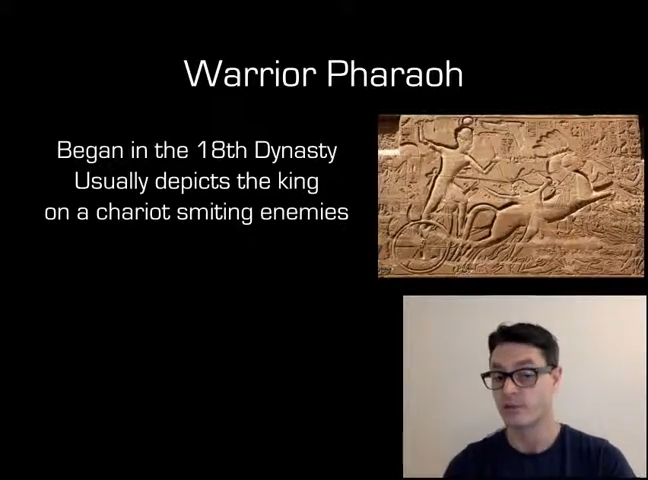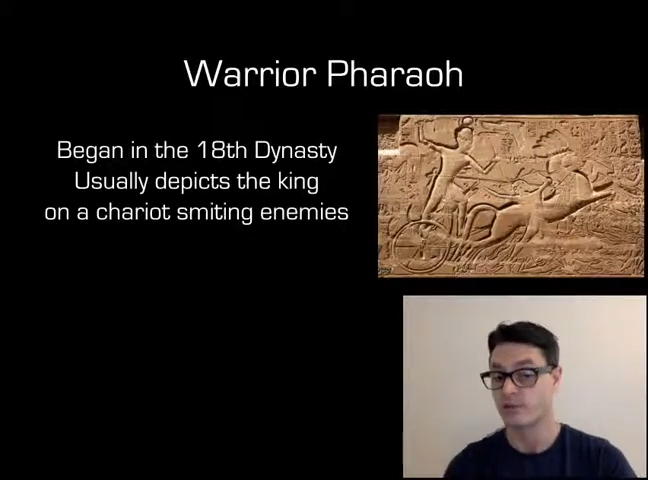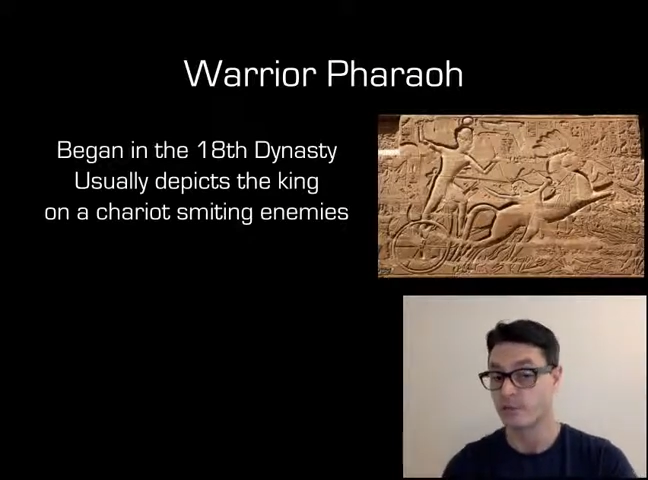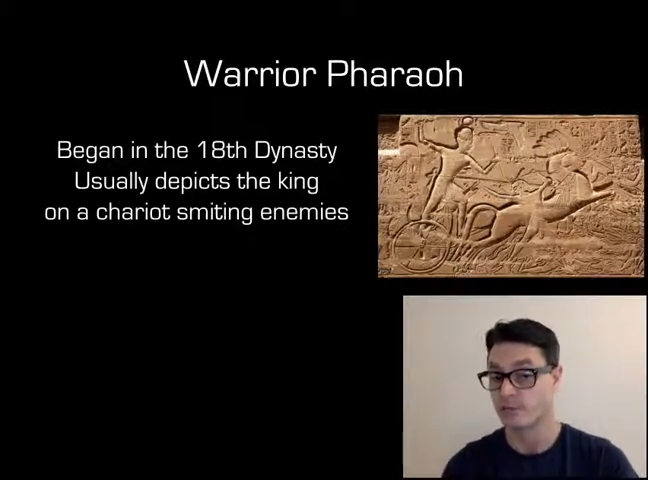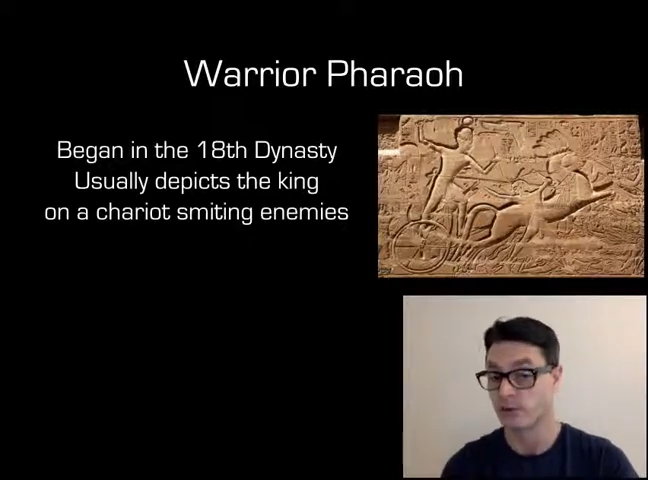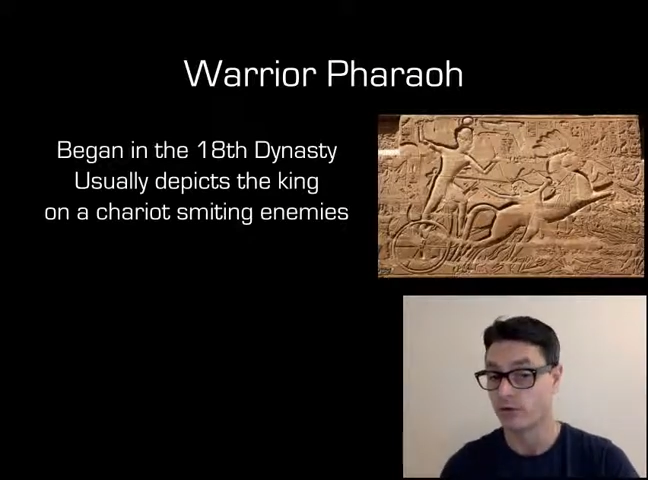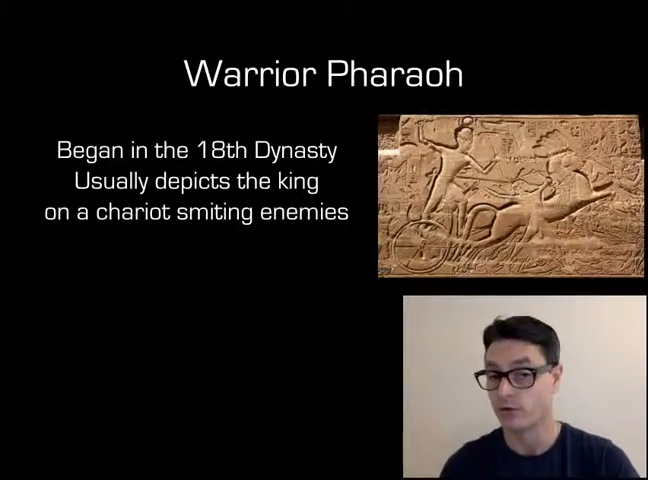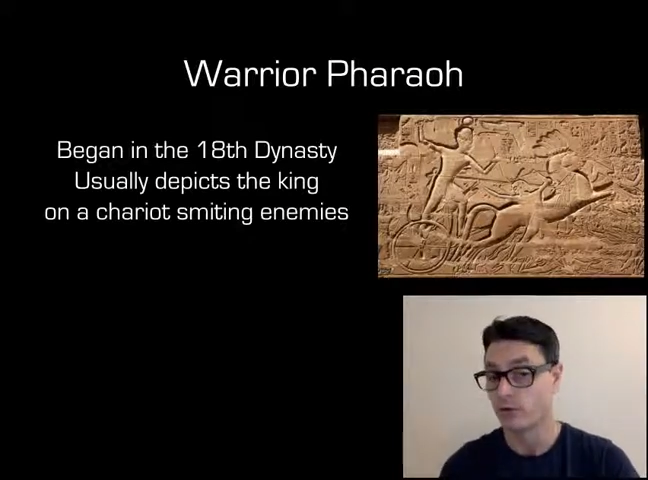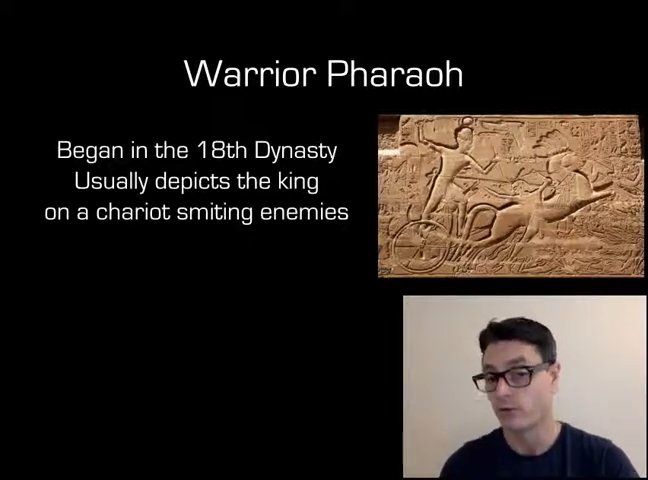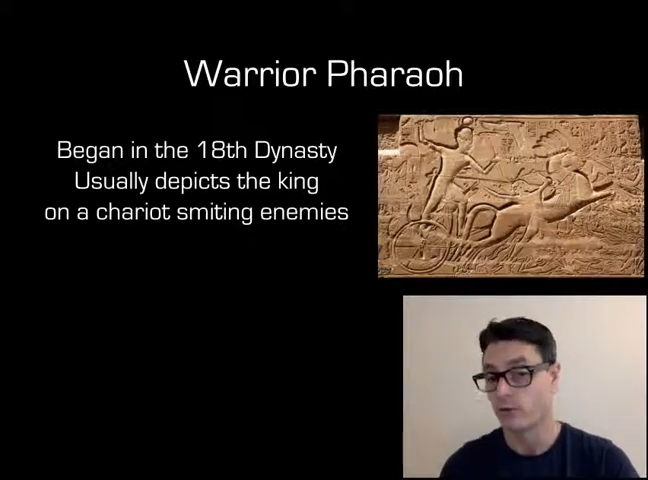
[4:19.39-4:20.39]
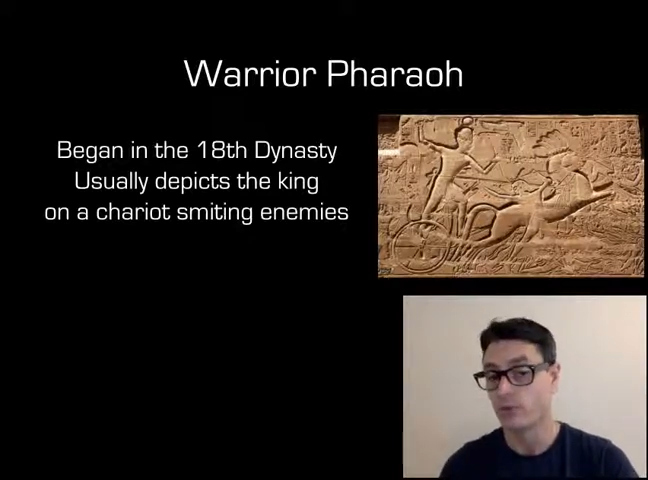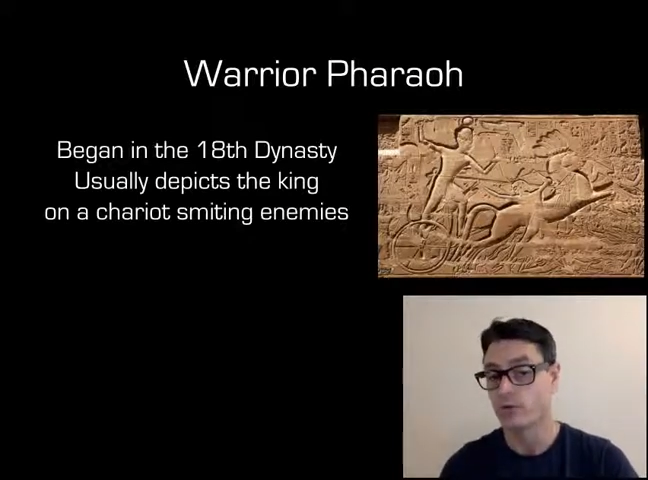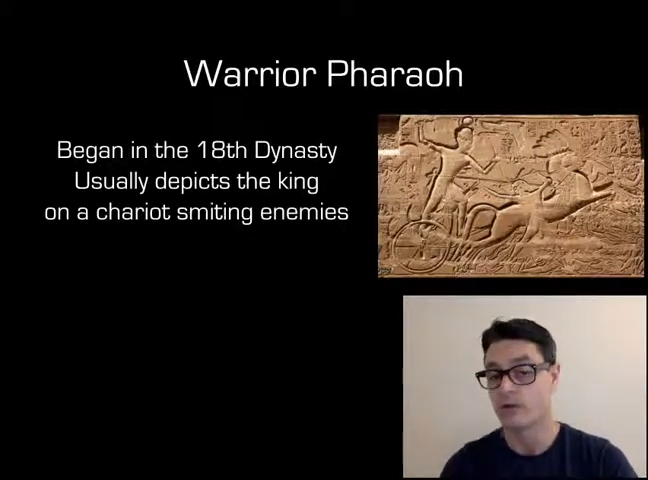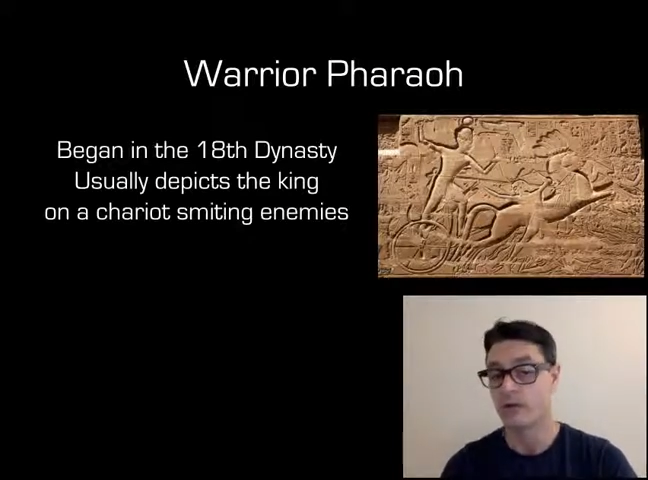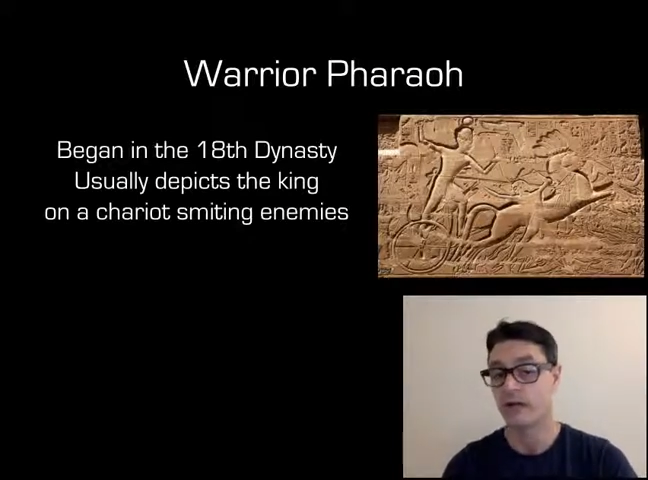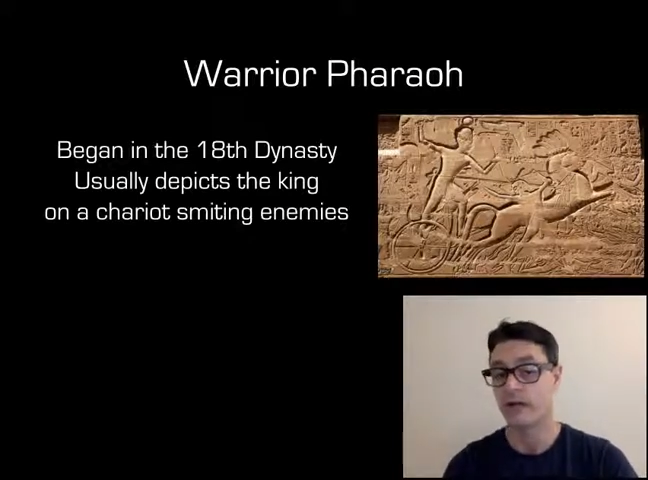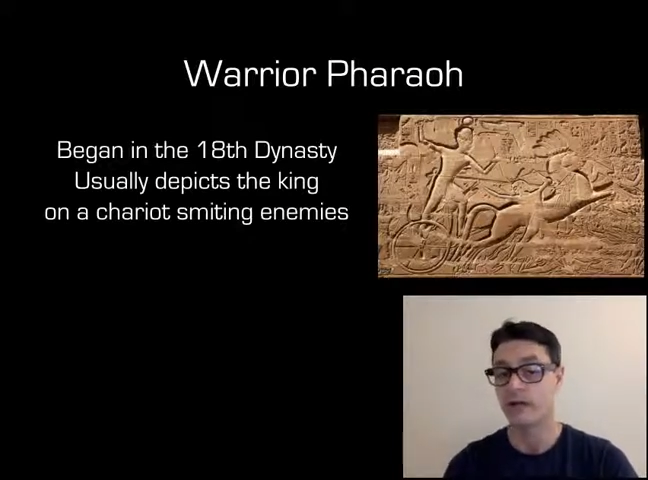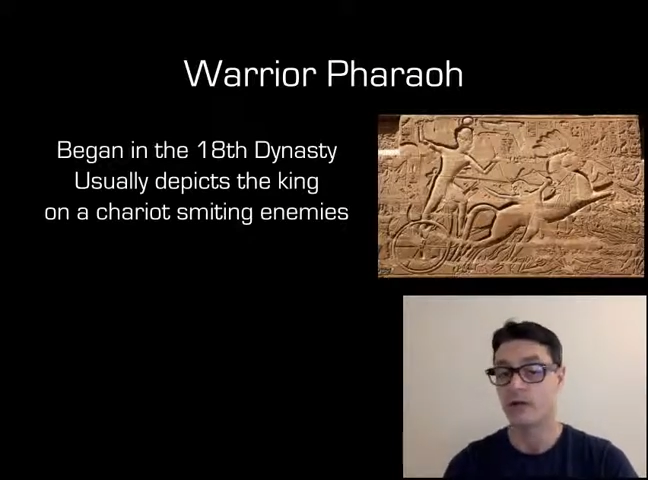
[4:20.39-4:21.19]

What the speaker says: which is that blue war crown,